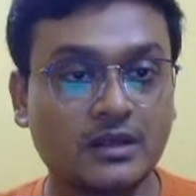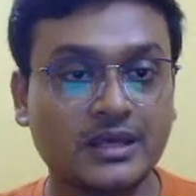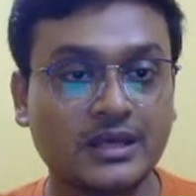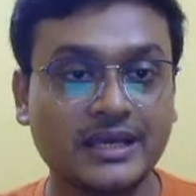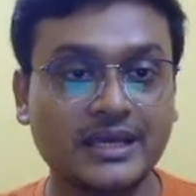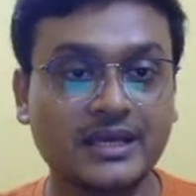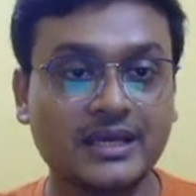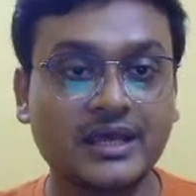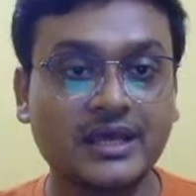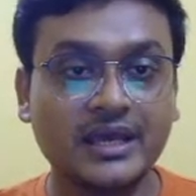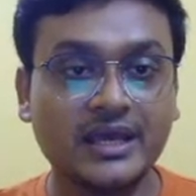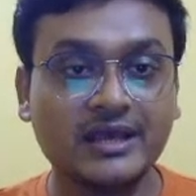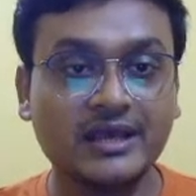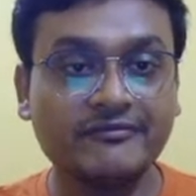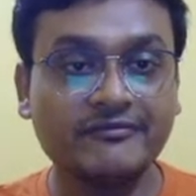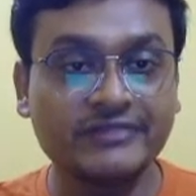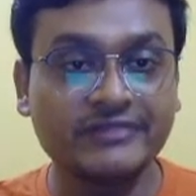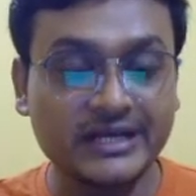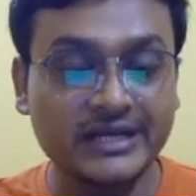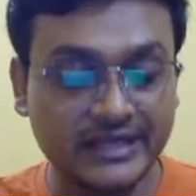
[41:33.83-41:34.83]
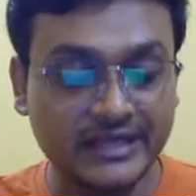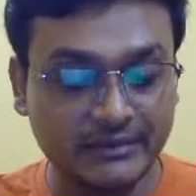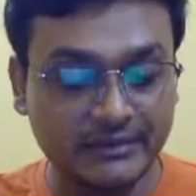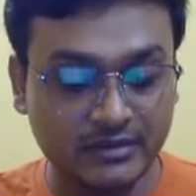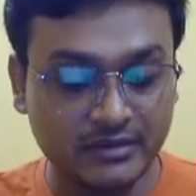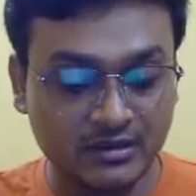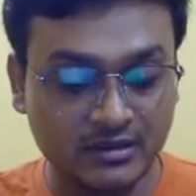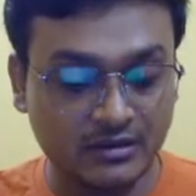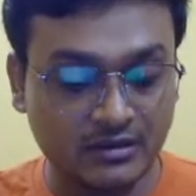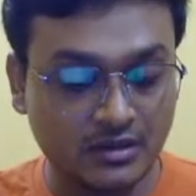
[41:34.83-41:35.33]
Again, every
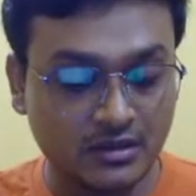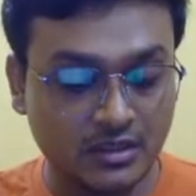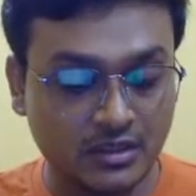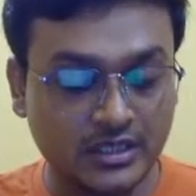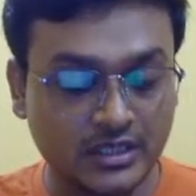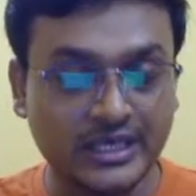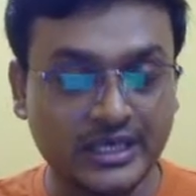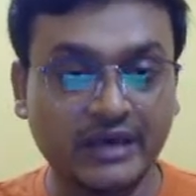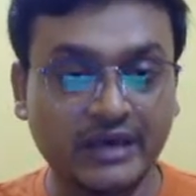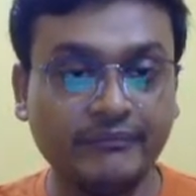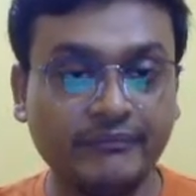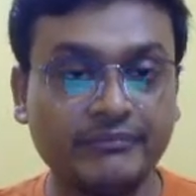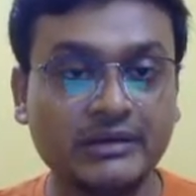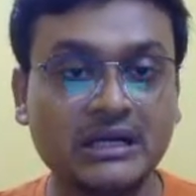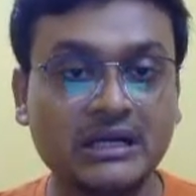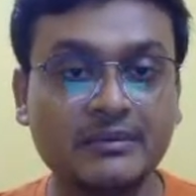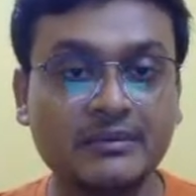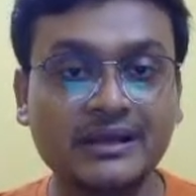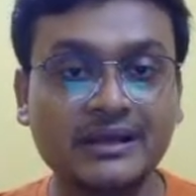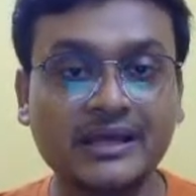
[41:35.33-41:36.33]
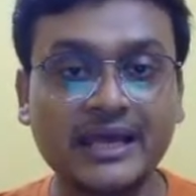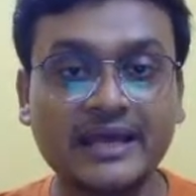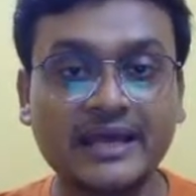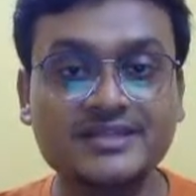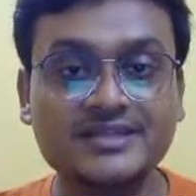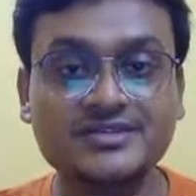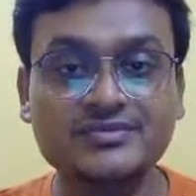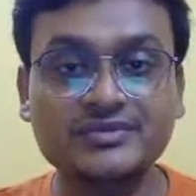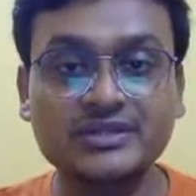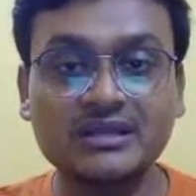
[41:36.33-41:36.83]
demon
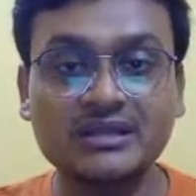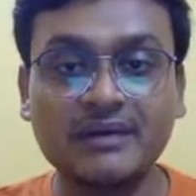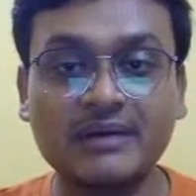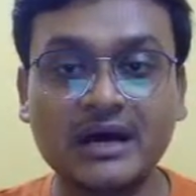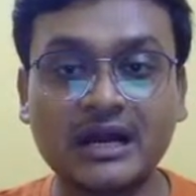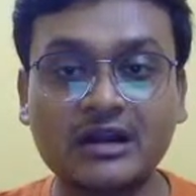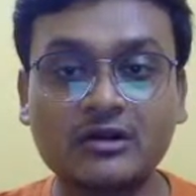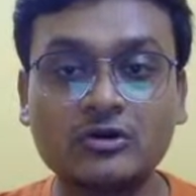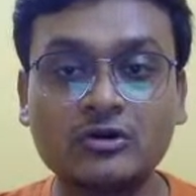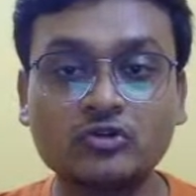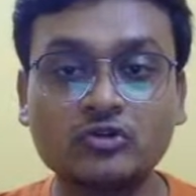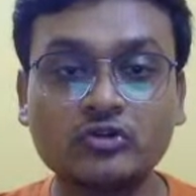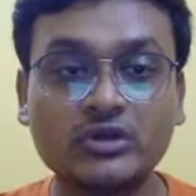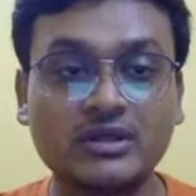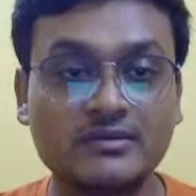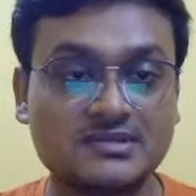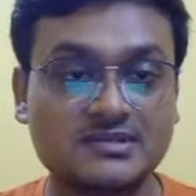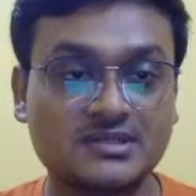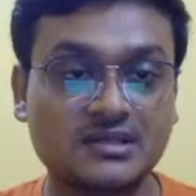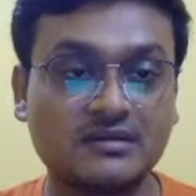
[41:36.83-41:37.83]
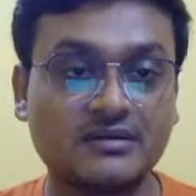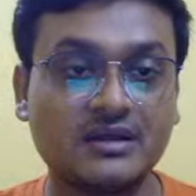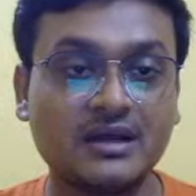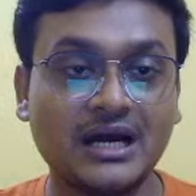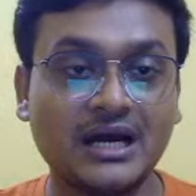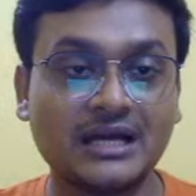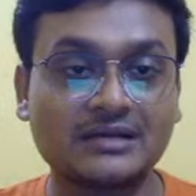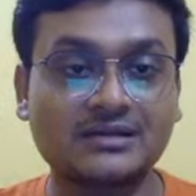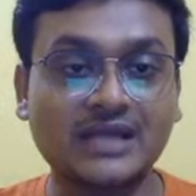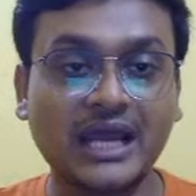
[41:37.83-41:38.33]
carries within him unknown to himself
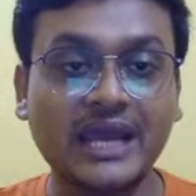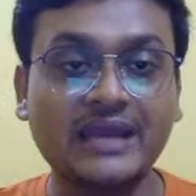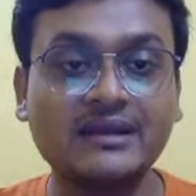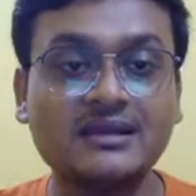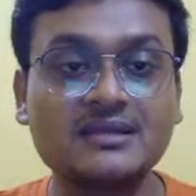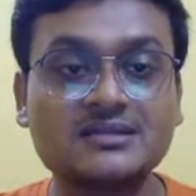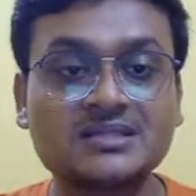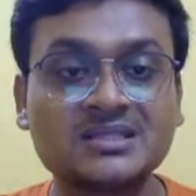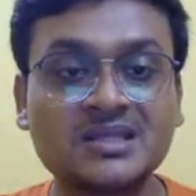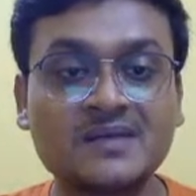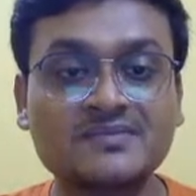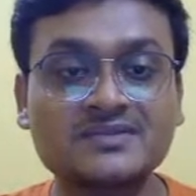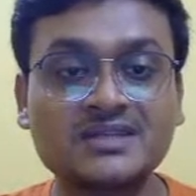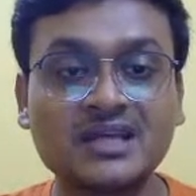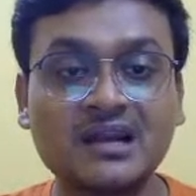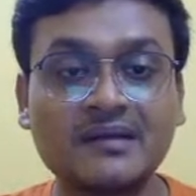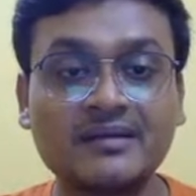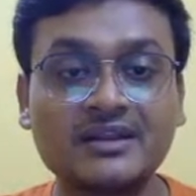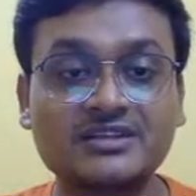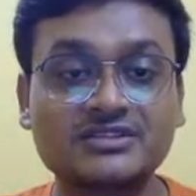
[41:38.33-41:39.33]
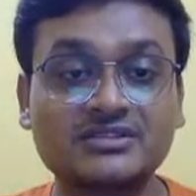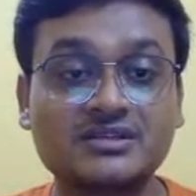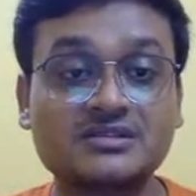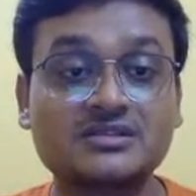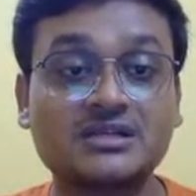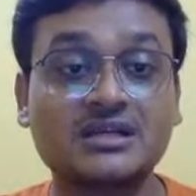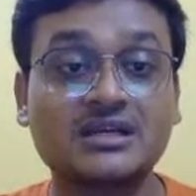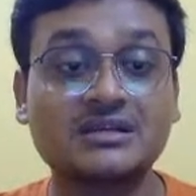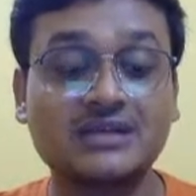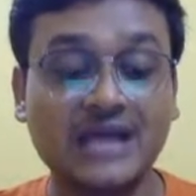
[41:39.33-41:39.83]
a tiny seed of
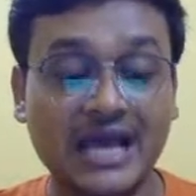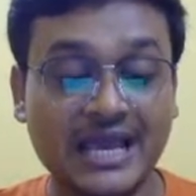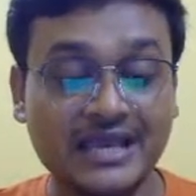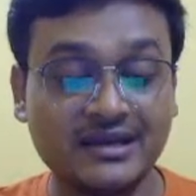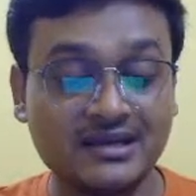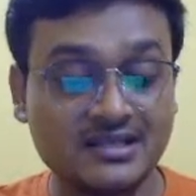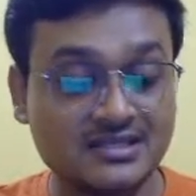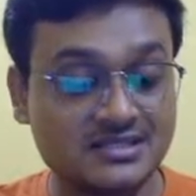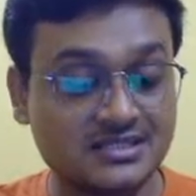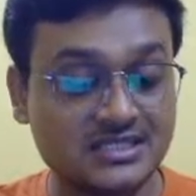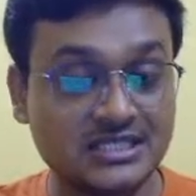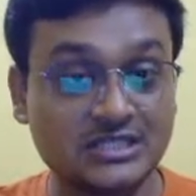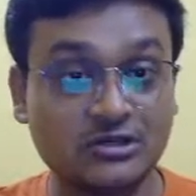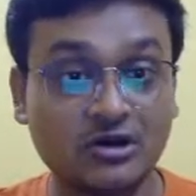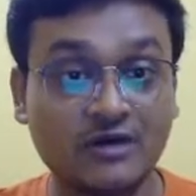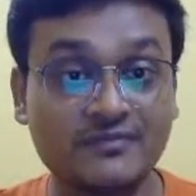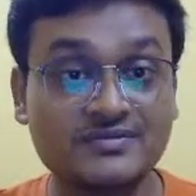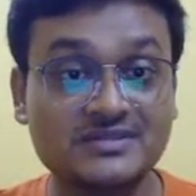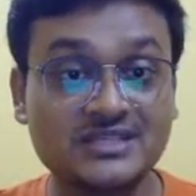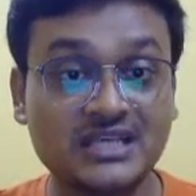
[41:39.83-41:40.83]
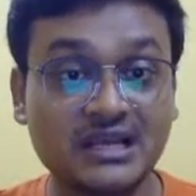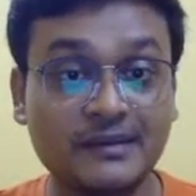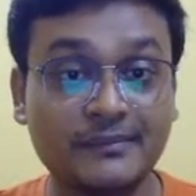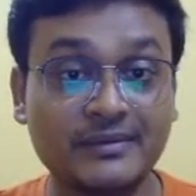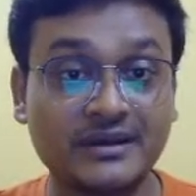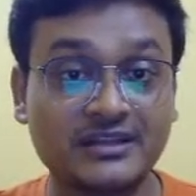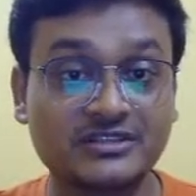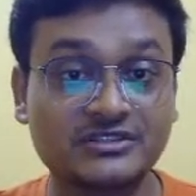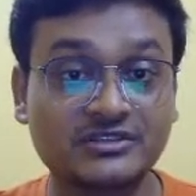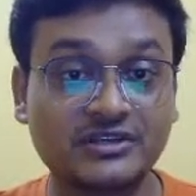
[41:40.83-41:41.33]

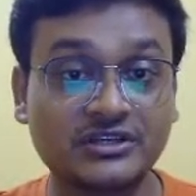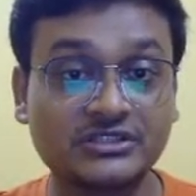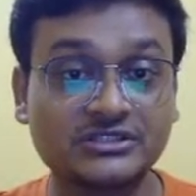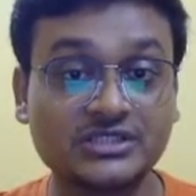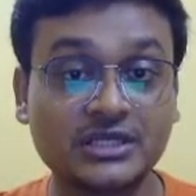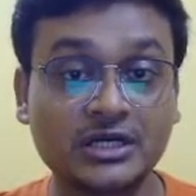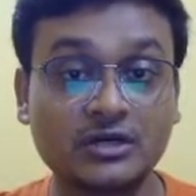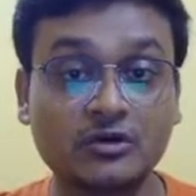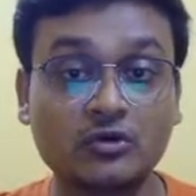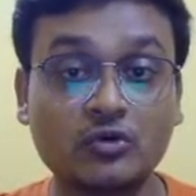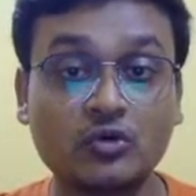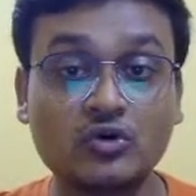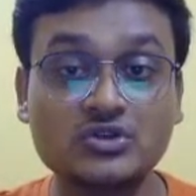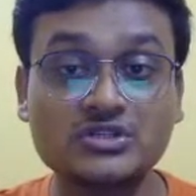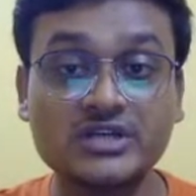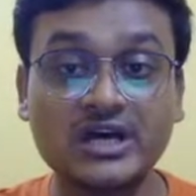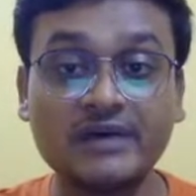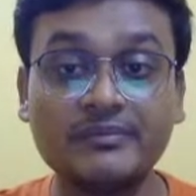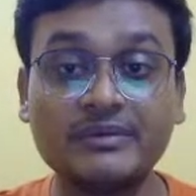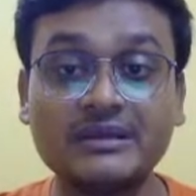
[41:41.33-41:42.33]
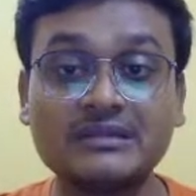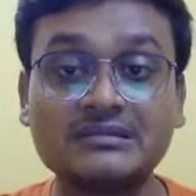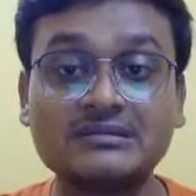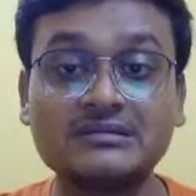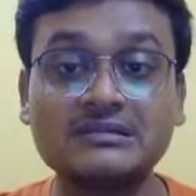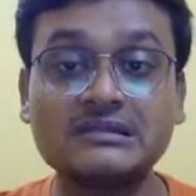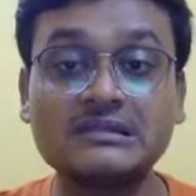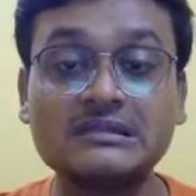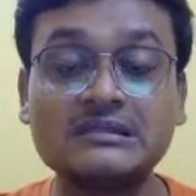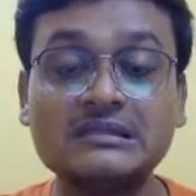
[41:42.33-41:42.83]
self-destruction, and goes up
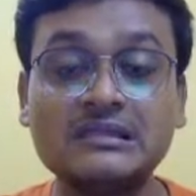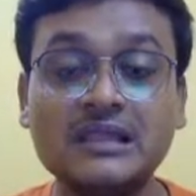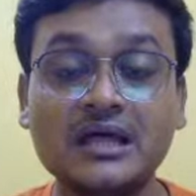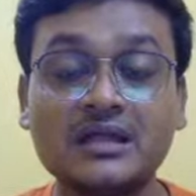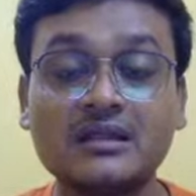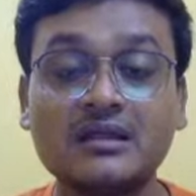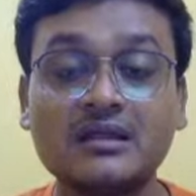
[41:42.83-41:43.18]
in